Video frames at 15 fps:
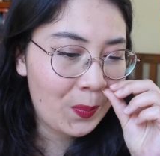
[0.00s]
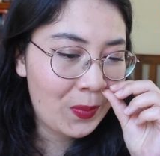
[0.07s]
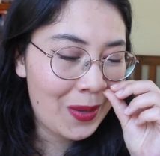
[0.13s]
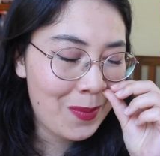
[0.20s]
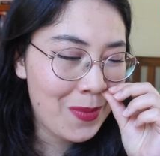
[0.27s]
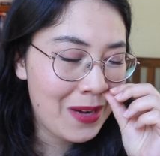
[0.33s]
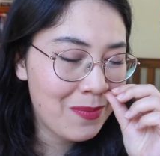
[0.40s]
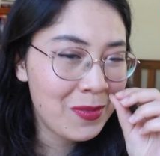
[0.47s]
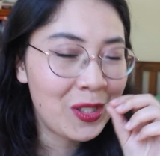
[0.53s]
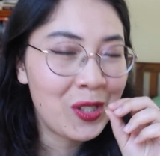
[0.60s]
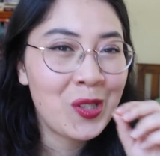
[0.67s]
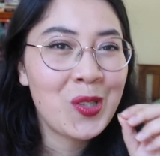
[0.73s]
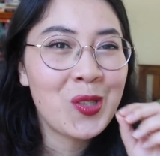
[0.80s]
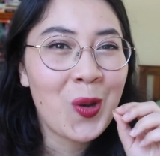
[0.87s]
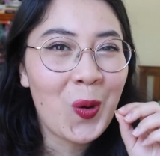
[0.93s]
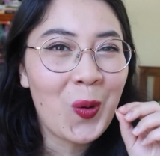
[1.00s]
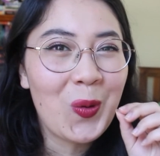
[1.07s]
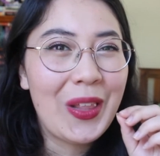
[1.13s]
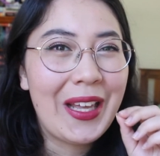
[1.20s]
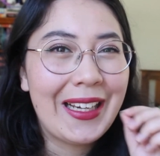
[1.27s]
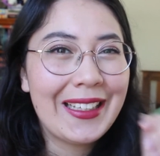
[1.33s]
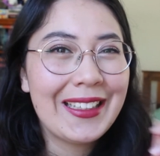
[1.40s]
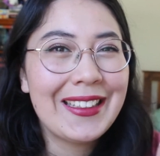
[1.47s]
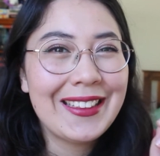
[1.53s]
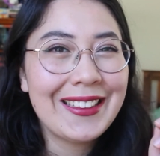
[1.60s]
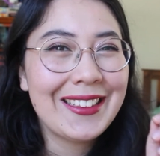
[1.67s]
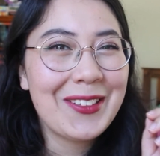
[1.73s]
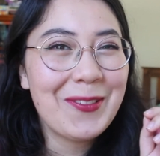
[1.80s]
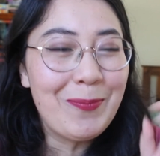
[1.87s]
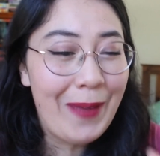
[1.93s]
That made me so like
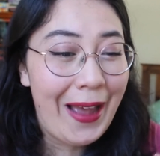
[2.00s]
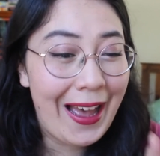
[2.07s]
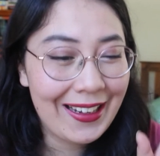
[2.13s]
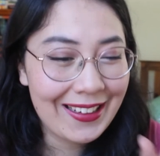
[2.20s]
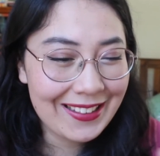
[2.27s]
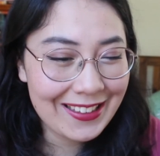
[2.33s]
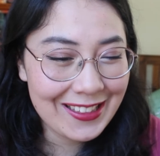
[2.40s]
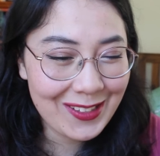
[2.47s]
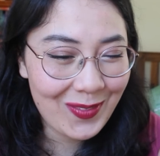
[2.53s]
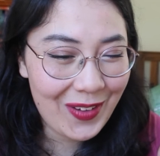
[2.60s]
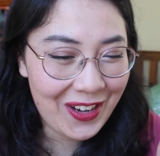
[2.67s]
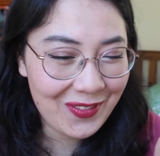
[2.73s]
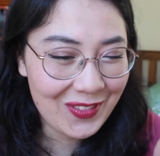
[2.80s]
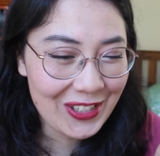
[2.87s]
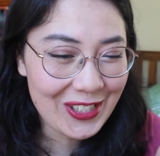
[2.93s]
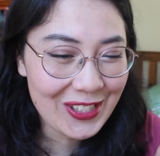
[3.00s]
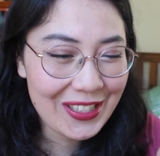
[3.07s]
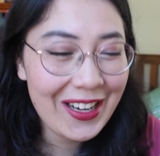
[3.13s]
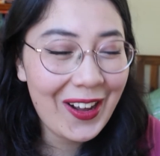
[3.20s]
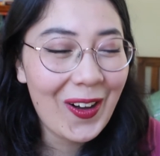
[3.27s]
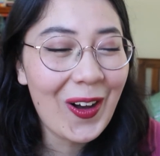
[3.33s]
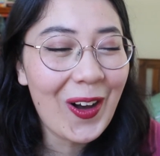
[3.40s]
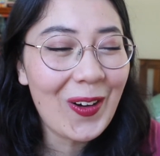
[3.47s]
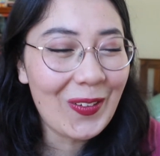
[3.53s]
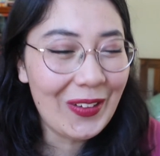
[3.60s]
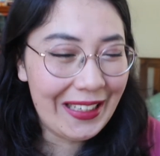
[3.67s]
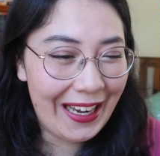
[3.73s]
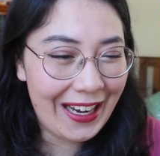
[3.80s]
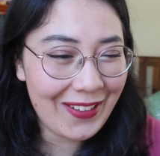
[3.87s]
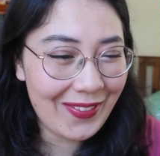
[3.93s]
mad at this fanfiction. Oh,
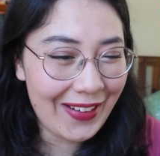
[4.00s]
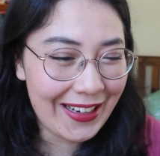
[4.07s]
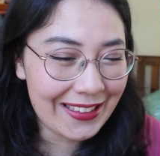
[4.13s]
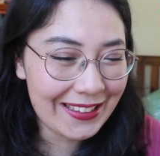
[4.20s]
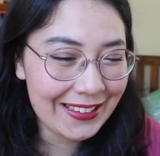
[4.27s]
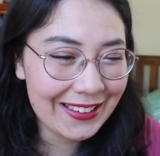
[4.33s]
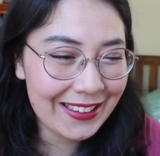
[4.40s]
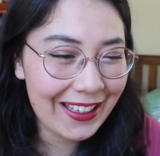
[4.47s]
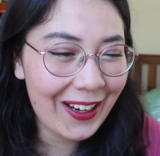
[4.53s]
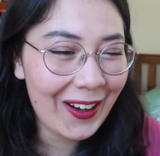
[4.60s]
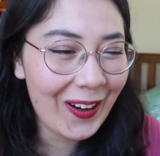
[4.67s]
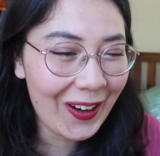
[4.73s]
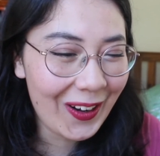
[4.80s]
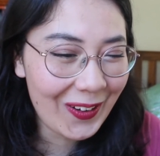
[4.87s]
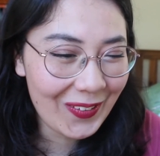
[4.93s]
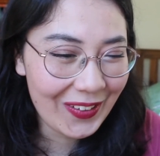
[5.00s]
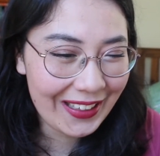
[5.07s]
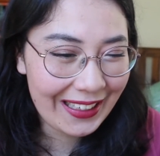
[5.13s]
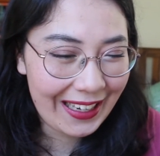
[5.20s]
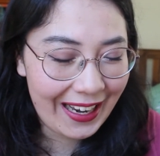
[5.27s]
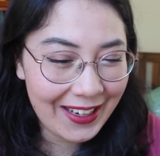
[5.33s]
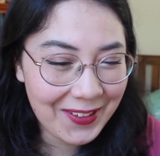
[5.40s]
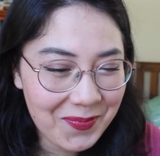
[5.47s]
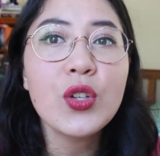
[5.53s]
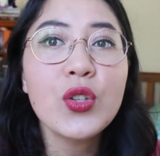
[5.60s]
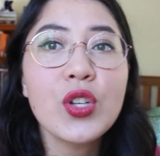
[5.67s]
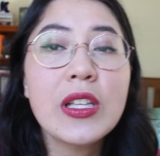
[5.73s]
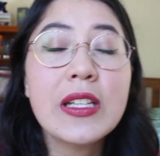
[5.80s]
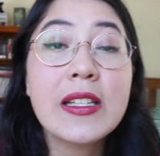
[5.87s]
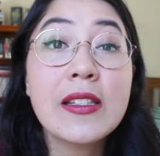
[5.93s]
okay, I found it. Oh, okay.
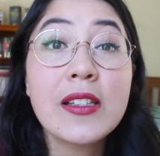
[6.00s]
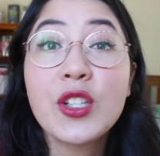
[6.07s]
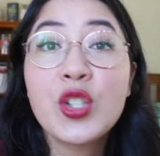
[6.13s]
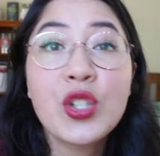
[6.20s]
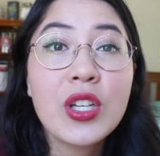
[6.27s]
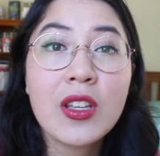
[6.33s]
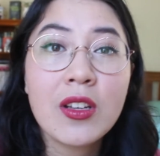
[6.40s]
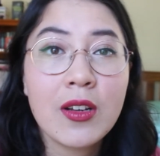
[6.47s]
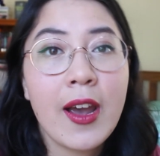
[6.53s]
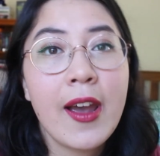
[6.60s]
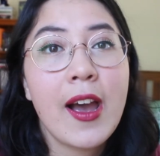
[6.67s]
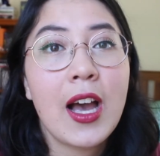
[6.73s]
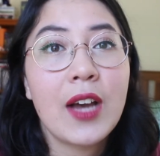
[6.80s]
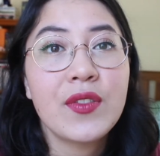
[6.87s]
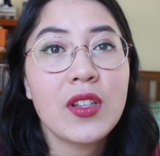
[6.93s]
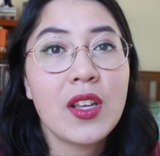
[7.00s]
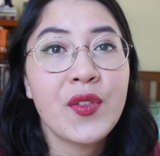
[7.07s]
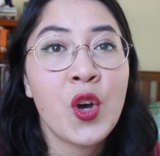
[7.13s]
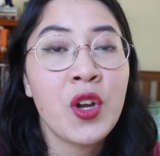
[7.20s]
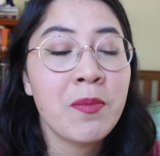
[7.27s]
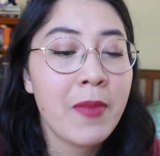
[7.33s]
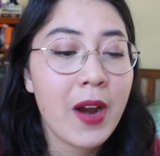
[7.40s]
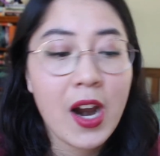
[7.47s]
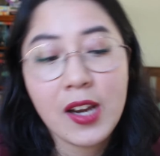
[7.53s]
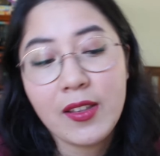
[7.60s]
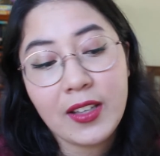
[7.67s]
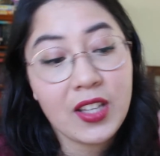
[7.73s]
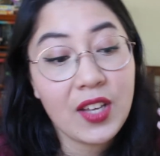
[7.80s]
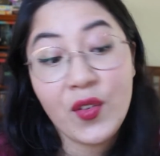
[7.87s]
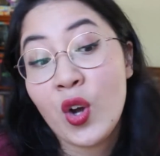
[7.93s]
So this is literally the night after they've gotten married,
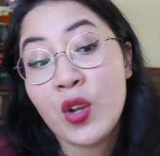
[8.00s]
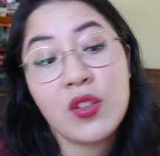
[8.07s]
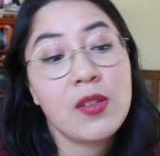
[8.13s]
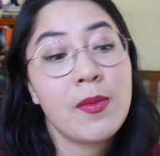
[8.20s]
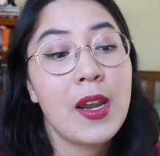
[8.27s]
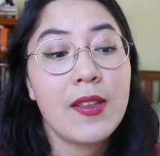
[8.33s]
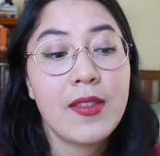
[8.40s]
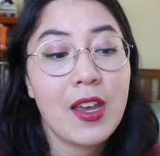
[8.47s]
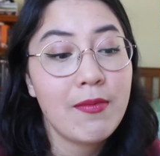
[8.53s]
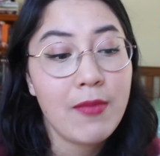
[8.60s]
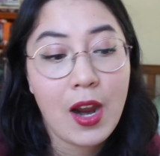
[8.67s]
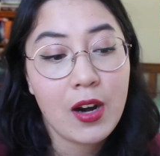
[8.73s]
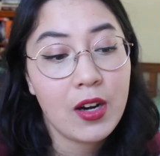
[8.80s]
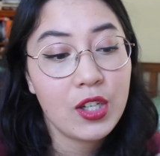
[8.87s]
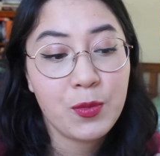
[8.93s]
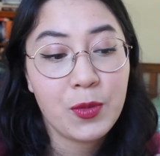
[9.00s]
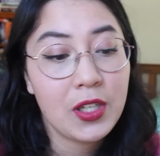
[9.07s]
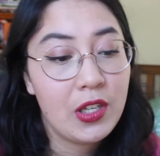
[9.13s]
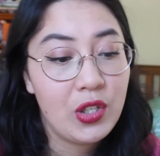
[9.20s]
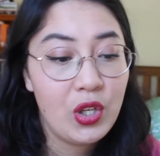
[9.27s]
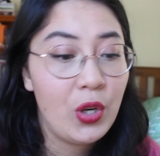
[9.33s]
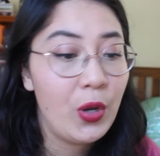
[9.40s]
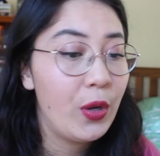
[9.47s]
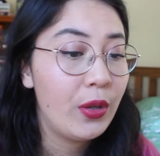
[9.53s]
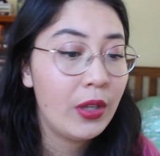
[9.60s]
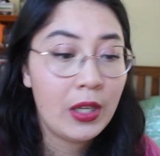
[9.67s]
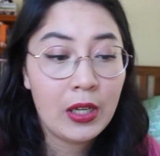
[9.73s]
like they've consummated their marriage, because, you know,